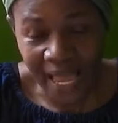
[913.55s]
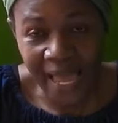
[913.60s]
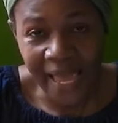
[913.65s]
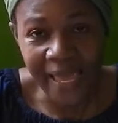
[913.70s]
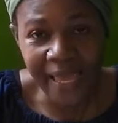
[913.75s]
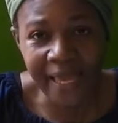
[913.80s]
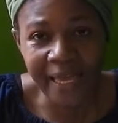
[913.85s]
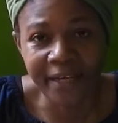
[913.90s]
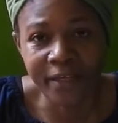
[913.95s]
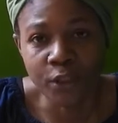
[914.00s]

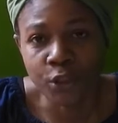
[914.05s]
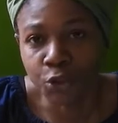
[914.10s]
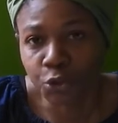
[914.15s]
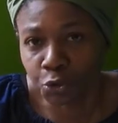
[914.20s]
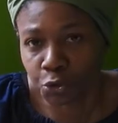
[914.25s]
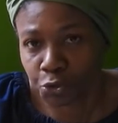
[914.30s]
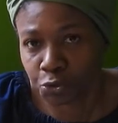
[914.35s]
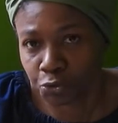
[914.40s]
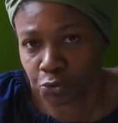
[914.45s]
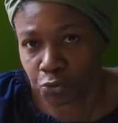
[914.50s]
And
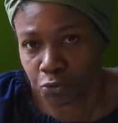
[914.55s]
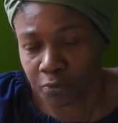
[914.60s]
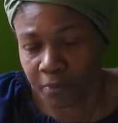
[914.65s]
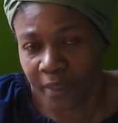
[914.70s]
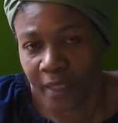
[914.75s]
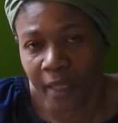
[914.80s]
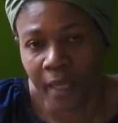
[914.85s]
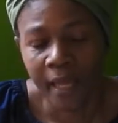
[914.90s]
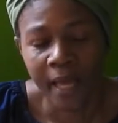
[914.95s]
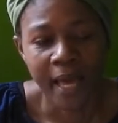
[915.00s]

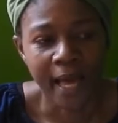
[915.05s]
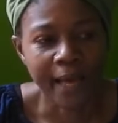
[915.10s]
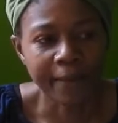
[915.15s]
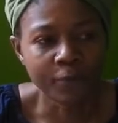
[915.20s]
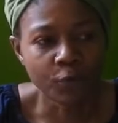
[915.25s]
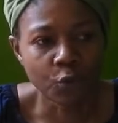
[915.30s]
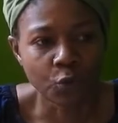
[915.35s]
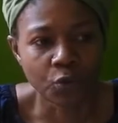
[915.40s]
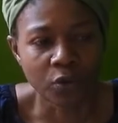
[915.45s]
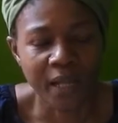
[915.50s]
YouTube,
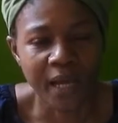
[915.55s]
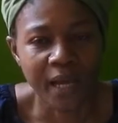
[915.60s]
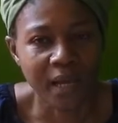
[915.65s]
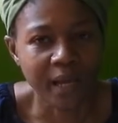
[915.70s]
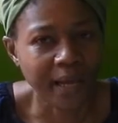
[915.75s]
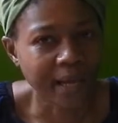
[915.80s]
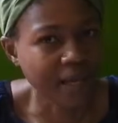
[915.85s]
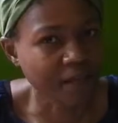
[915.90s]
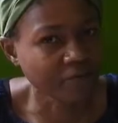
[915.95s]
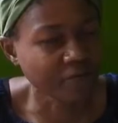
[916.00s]
I'm no
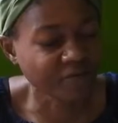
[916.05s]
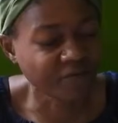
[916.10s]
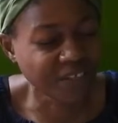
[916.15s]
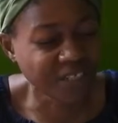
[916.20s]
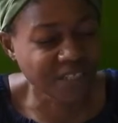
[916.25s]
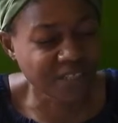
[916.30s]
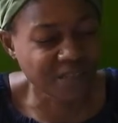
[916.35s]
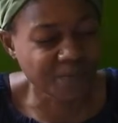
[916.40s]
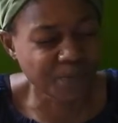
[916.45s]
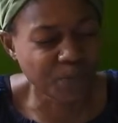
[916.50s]
longer on
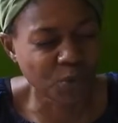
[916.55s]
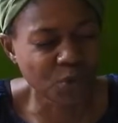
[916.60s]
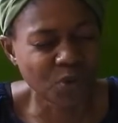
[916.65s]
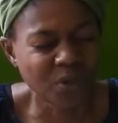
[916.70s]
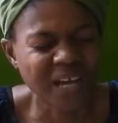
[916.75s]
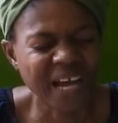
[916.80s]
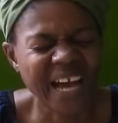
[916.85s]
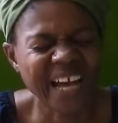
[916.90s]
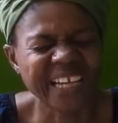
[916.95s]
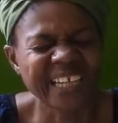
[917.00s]

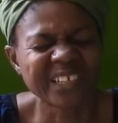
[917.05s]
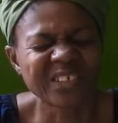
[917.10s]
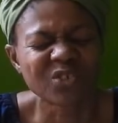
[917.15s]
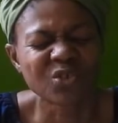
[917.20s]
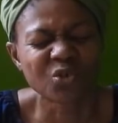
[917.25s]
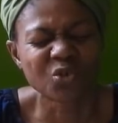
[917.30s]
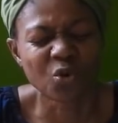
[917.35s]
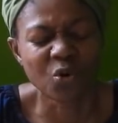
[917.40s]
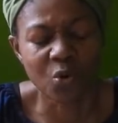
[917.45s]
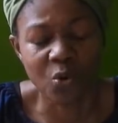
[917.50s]
Facebook. I
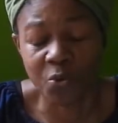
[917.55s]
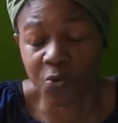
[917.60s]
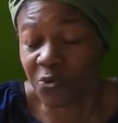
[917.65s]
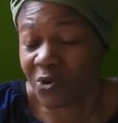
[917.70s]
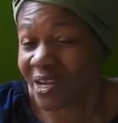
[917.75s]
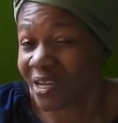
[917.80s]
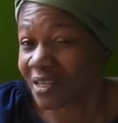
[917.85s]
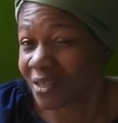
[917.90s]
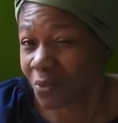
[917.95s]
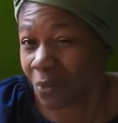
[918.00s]
don't
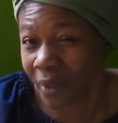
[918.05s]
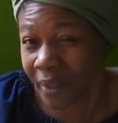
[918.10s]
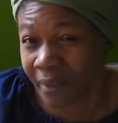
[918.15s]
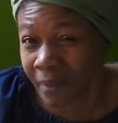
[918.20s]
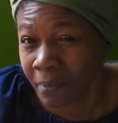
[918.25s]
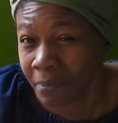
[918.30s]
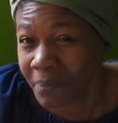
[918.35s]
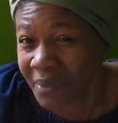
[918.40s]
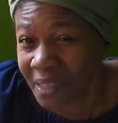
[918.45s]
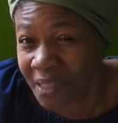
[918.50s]
really want
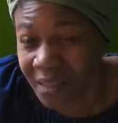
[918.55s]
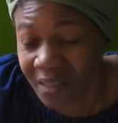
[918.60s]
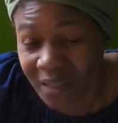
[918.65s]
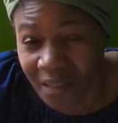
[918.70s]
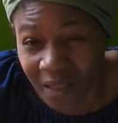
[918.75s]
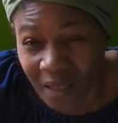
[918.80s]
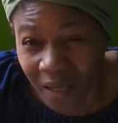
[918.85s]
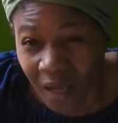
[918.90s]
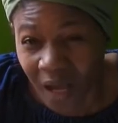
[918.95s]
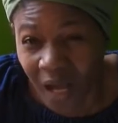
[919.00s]
to
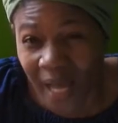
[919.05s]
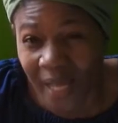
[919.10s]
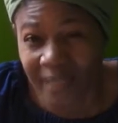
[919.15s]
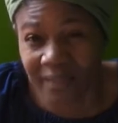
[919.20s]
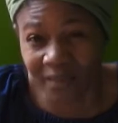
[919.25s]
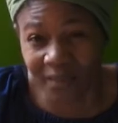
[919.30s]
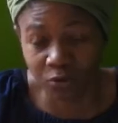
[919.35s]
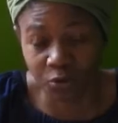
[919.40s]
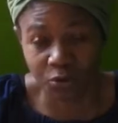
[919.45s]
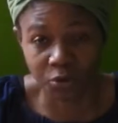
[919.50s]
be
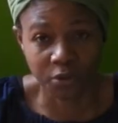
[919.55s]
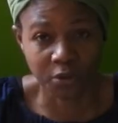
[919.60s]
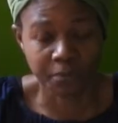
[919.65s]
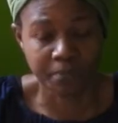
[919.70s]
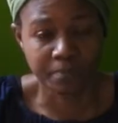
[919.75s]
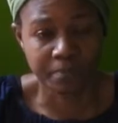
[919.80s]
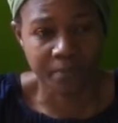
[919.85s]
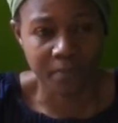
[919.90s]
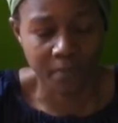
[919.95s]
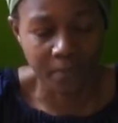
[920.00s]
on those